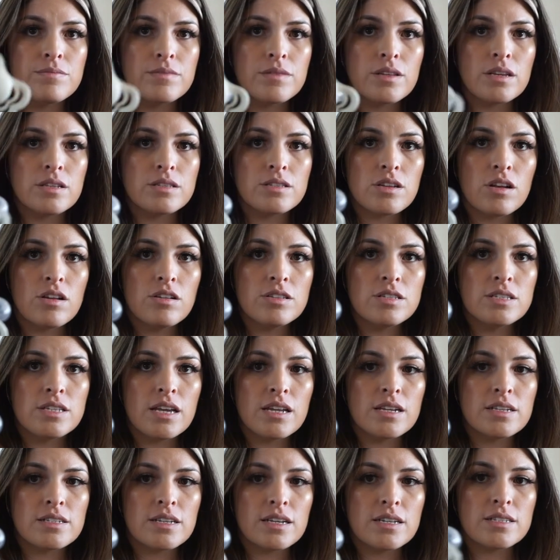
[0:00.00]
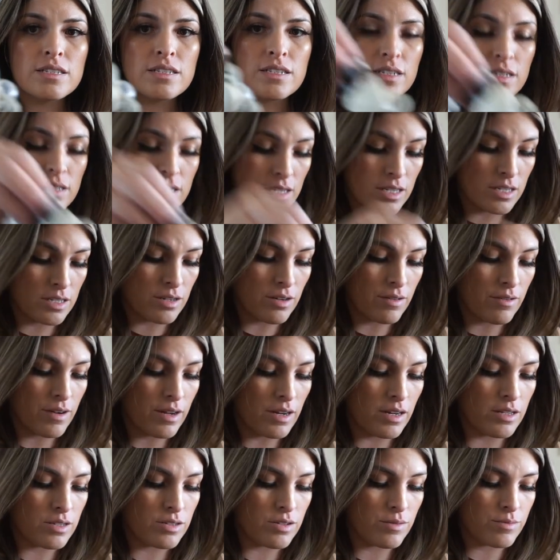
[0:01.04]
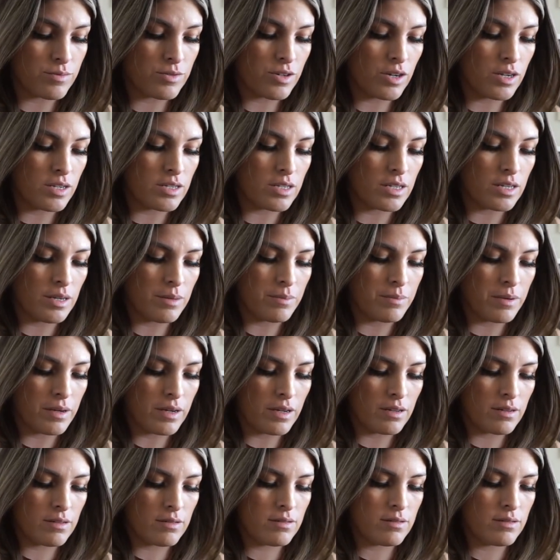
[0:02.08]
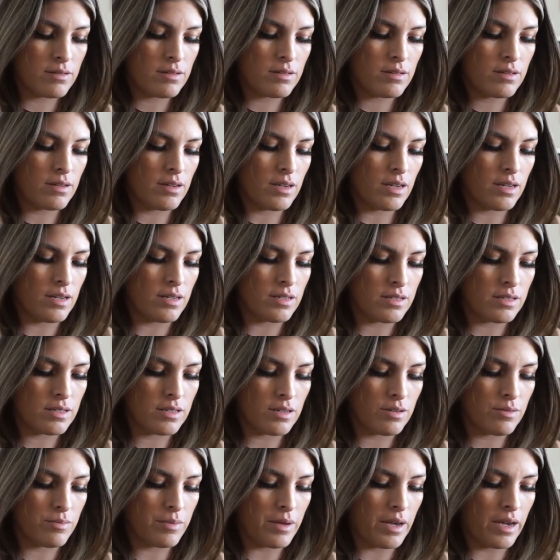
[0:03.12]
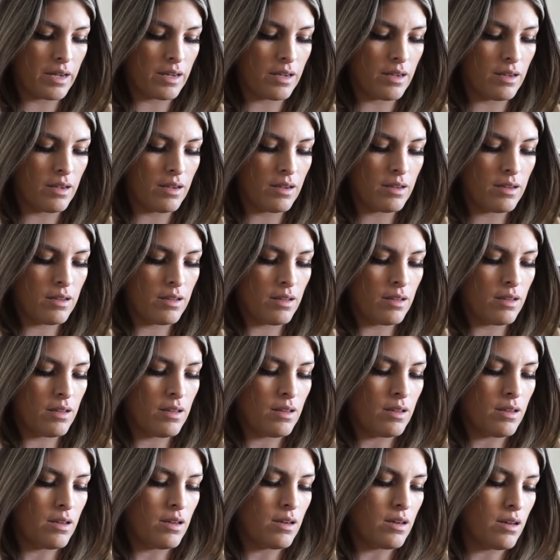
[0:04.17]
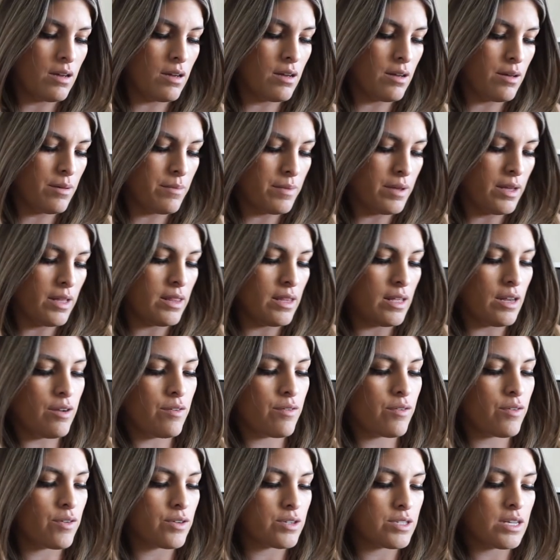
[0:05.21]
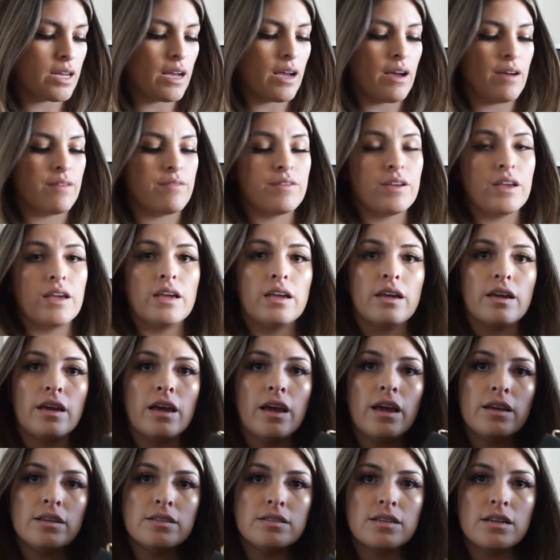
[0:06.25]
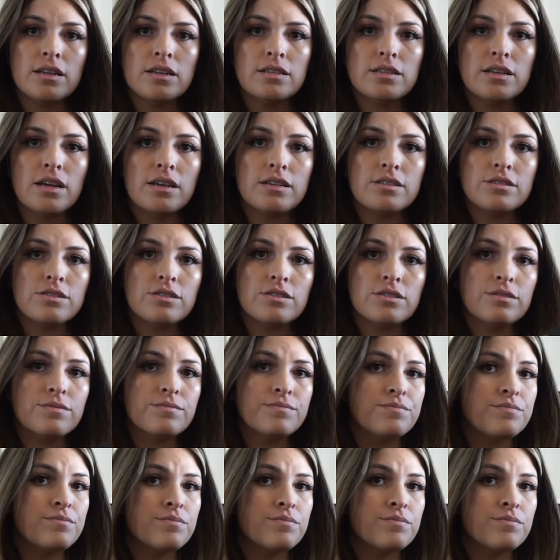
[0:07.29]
It's all sanitized and cleaned already, so I'm trying to keep it in its little baggie. And then of course I have a hand sanitizer.